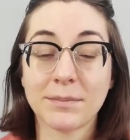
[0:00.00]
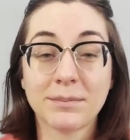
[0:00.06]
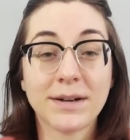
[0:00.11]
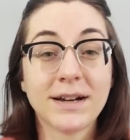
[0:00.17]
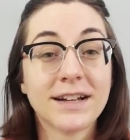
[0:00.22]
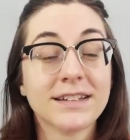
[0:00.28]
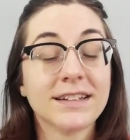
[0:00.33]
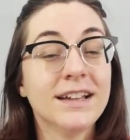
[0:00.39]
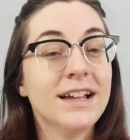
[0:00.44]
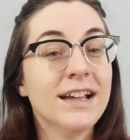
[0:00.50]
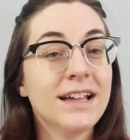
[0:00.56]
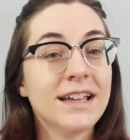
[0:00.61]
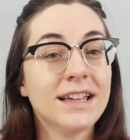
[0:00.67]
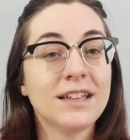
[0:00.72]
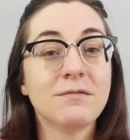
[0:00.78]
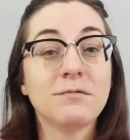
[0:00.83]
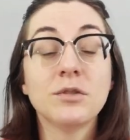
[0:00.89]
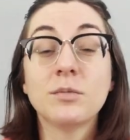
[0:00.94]
But
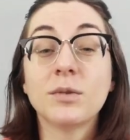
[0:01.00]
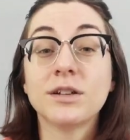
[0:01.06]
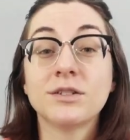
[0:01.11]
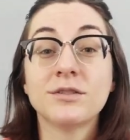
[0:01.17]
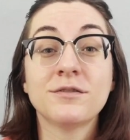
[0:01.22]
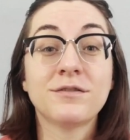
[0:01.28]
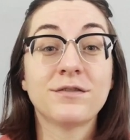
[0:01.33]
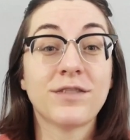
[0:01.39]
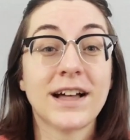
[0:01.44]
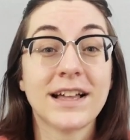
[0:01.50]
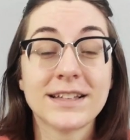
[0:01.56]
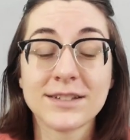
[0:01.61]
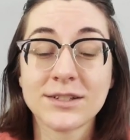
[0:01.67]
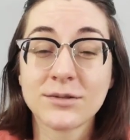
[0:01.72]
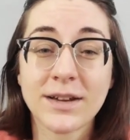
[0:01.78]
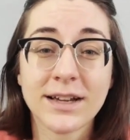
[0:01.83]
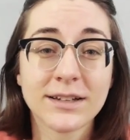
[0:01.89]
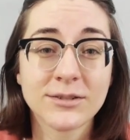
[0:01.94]
if you want to
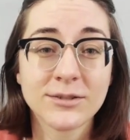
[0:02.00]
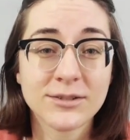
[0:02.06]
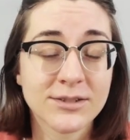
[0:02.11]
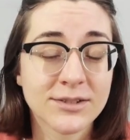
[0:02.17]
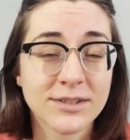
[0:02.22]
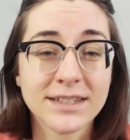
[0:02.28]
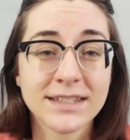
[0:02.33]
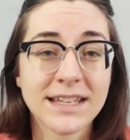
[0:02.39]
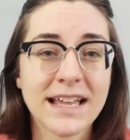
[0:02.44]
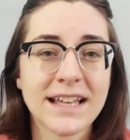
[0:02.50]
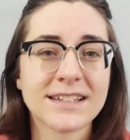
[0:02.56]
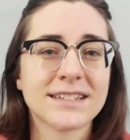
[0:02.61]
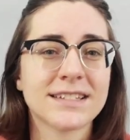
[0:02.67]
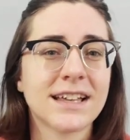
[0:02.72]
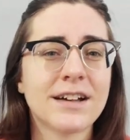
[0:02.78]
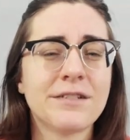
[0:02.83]
fast track your success,